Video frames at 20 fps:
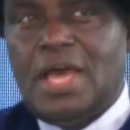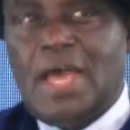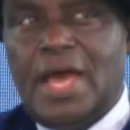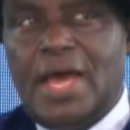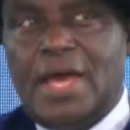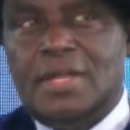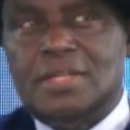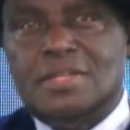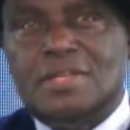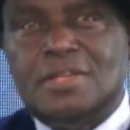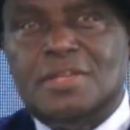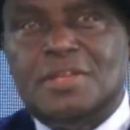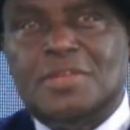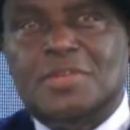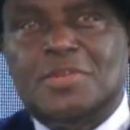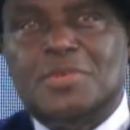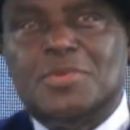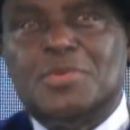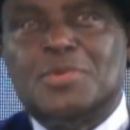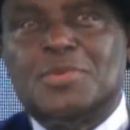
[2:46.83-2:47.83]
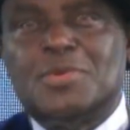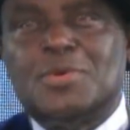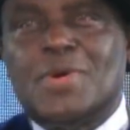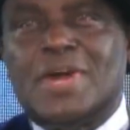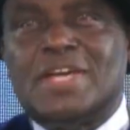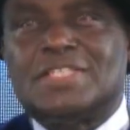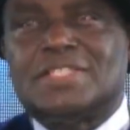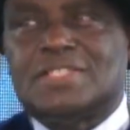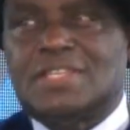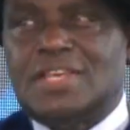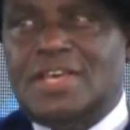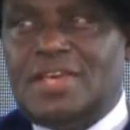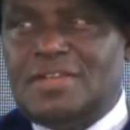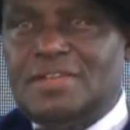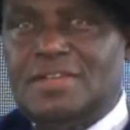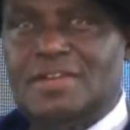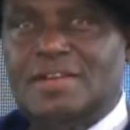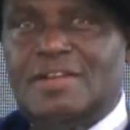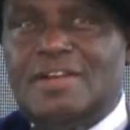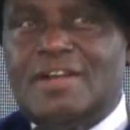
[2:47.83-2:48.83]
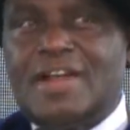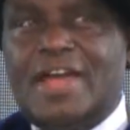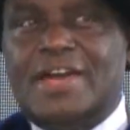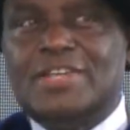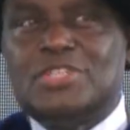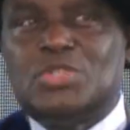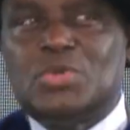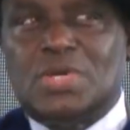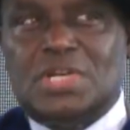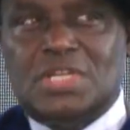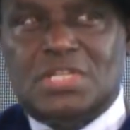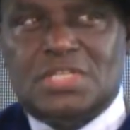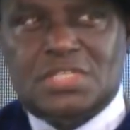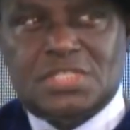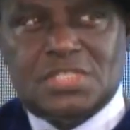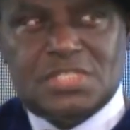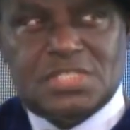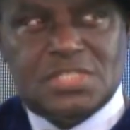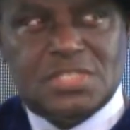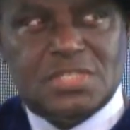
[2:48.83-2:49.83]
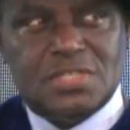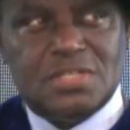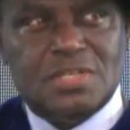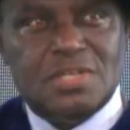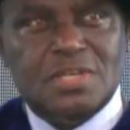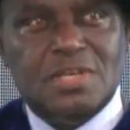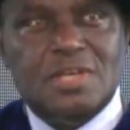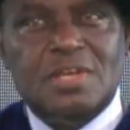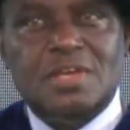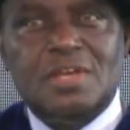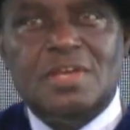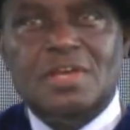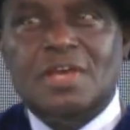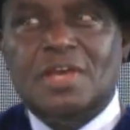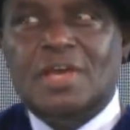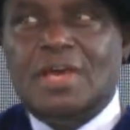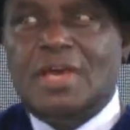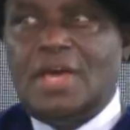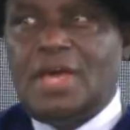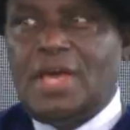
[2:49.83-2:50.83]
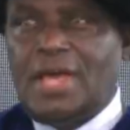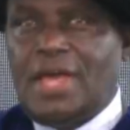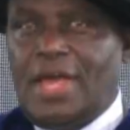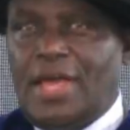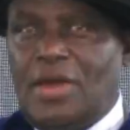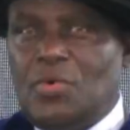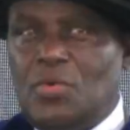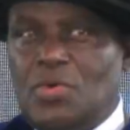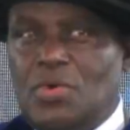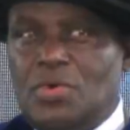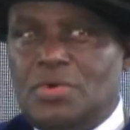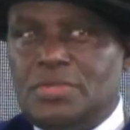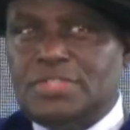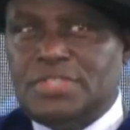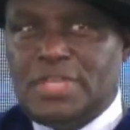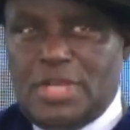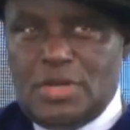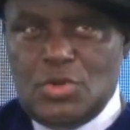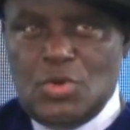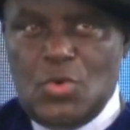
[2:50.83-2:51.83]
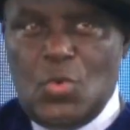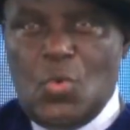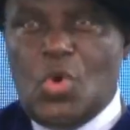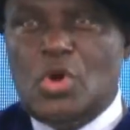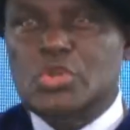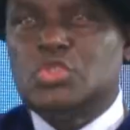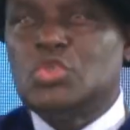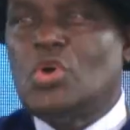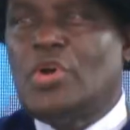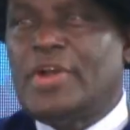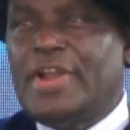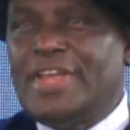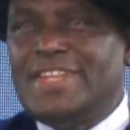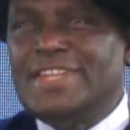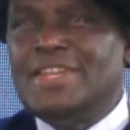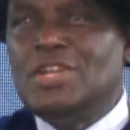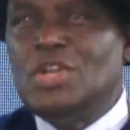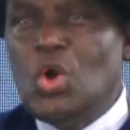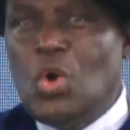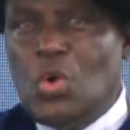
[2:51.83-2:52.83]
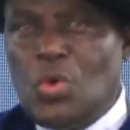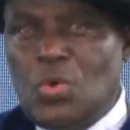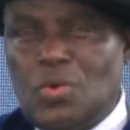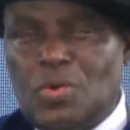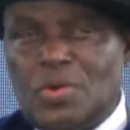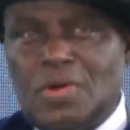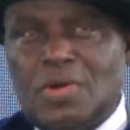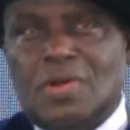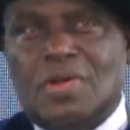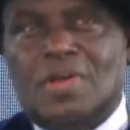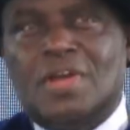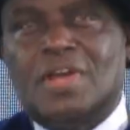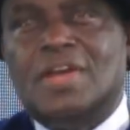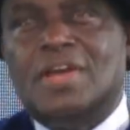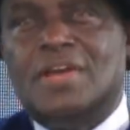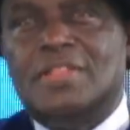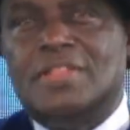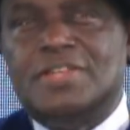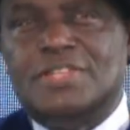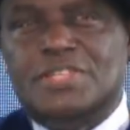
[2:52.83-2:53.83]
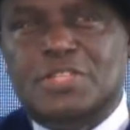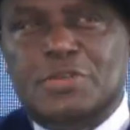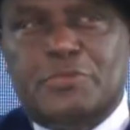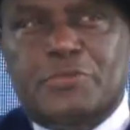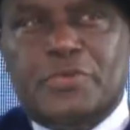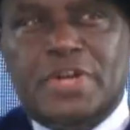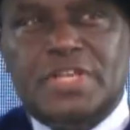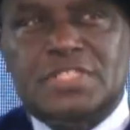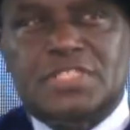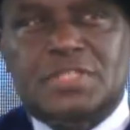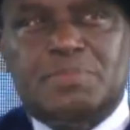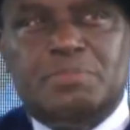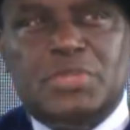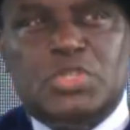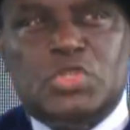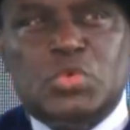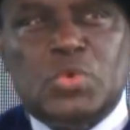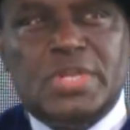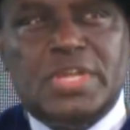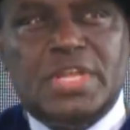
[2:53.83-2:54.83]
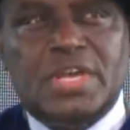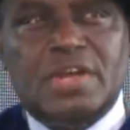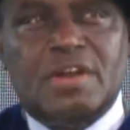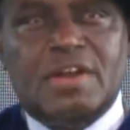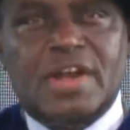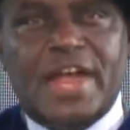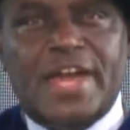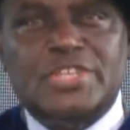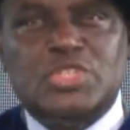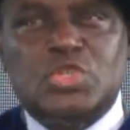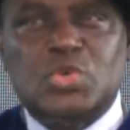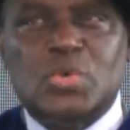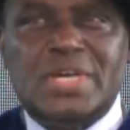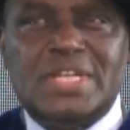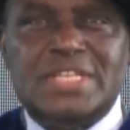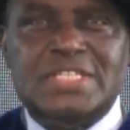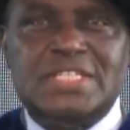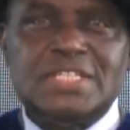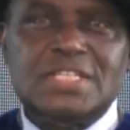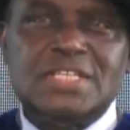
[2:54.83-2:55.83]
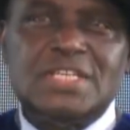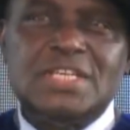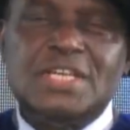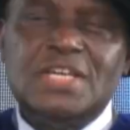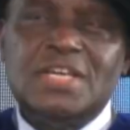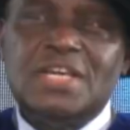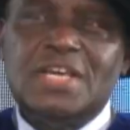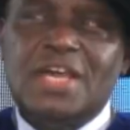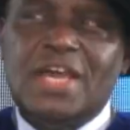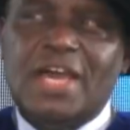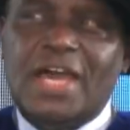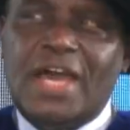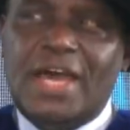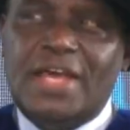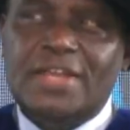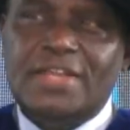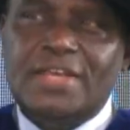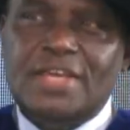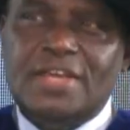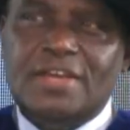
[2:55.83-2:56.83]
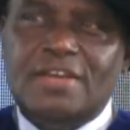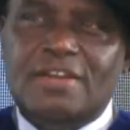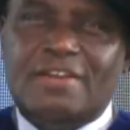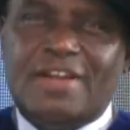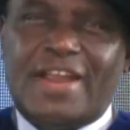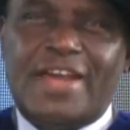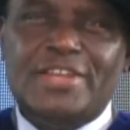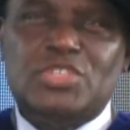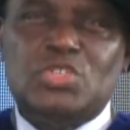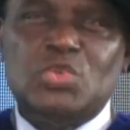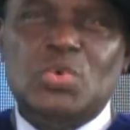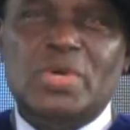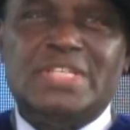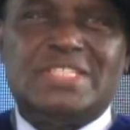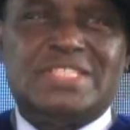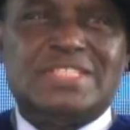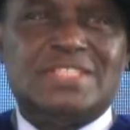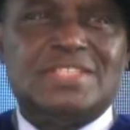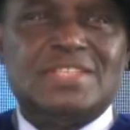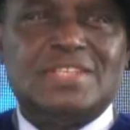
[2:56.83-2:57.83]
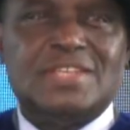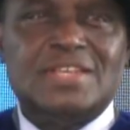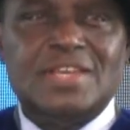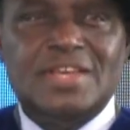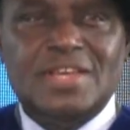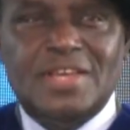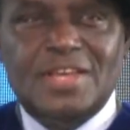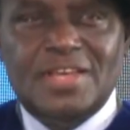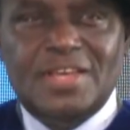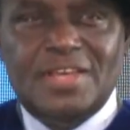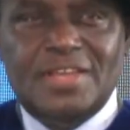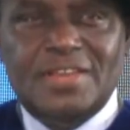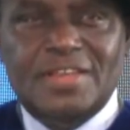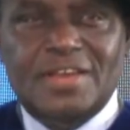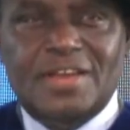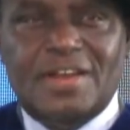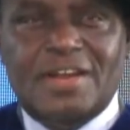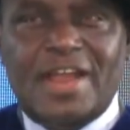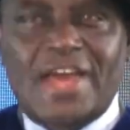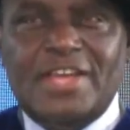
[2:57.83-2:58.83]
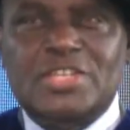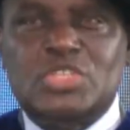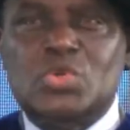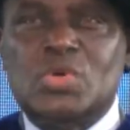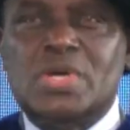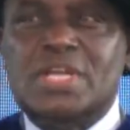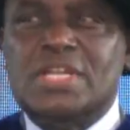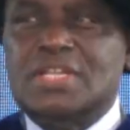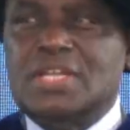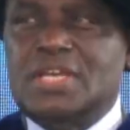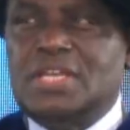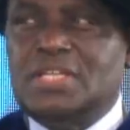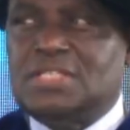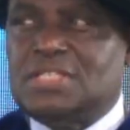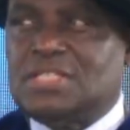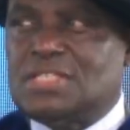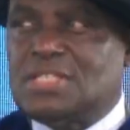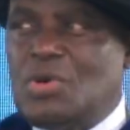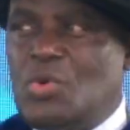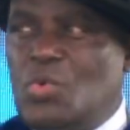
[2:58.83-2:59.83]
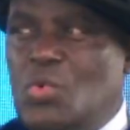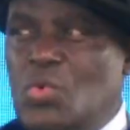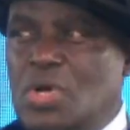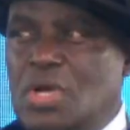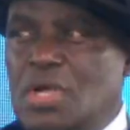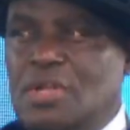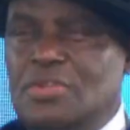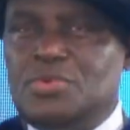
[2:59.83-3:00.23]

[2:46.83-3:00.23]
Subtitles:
And I said graduates. I will tell you what you already know. The difference between a graduate and a graduate. The graduate is someone